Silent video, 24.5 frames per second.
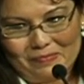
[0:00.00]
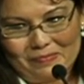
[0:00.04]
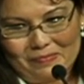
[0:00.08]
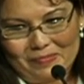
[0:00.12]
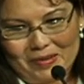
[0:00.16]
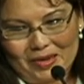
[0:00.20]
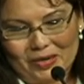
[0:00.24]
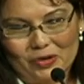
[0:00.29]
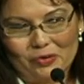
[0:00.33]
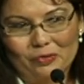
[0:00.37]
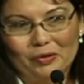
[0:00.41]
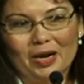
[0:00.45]

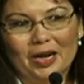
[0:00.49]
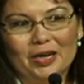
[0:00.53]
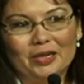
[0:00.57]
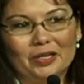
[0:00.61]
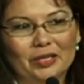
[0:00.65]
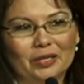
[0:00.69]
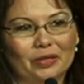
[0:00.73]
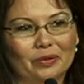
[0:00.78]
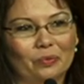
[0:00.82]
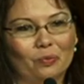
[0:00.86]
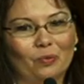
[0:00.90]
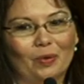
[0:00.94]
and try
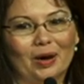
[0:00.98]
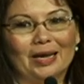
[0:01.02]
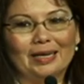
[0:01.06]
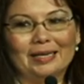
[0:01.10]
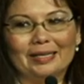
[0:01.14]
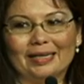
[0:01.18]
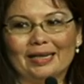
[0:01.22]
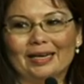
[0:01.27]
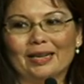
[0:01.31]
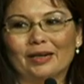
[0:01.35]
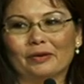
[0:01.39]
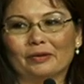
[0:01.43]
to
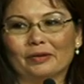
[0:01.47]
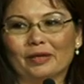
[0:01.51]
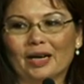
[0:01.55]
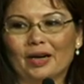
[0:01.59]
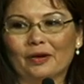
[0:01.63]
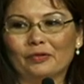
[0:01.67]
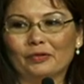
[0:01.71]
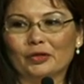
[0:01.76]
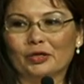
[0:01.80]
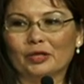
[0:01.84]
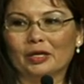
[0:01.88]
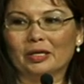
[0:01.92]
wind down
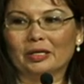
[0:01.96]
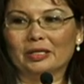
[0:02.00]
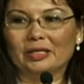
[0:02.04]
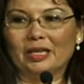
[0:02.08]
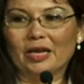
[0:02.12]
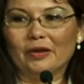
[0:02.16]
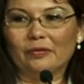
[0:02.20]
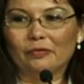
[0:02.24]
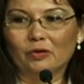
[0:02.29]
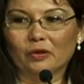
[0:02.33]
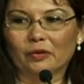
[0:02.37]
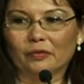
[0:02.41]
after a
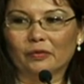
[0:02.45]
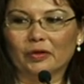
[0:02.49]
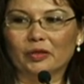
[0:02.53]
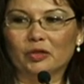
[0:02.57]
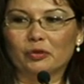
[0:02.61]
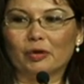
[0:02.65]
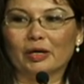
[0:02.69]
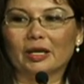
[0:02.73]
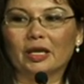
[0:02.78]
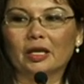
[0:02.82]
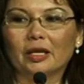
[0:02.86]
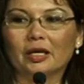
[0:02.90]
day full of
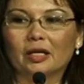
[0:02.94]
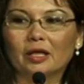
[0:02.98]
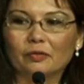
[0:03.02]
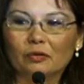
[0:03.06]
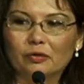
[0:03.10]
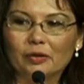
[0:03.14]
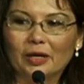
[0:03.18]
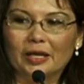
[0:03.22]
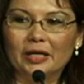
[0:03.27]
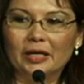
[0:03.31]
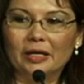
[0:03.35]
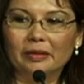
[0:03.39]
adrenaline of
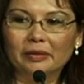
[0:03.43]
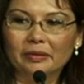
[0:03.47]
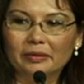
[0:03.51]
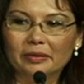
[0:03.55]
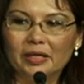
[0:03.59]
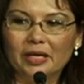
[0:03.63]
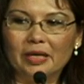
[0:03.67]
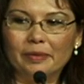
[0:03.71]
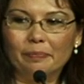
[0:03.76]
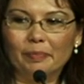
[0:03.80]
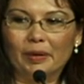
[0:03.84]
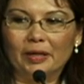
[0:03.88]
trying to
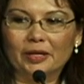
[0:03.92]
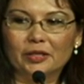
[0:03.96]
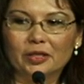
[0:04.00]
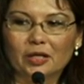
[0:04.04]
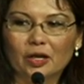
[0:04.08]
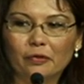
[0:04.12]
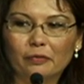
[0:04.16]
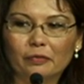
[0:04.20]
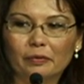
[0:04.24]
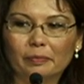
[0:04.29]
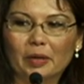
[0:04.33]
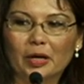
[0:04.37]
keep
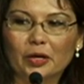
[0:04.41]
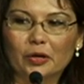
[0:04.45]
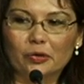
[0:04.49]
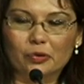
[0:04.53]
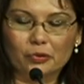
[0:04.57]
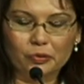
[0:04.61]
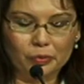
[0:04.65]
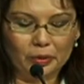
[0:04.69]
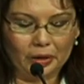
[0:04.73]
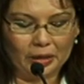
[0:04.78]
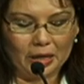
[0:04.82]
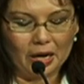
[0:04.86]
myself and my
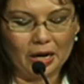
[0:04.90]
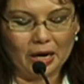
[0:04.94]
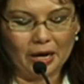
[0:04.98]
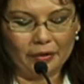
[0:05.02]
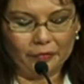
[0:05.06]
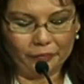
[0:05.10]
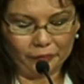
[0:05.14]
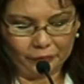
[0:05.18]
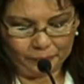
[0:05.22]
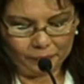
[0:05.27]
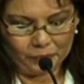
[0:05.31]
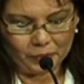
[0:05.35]
crew
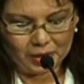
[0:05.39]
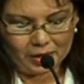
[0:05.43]
alive.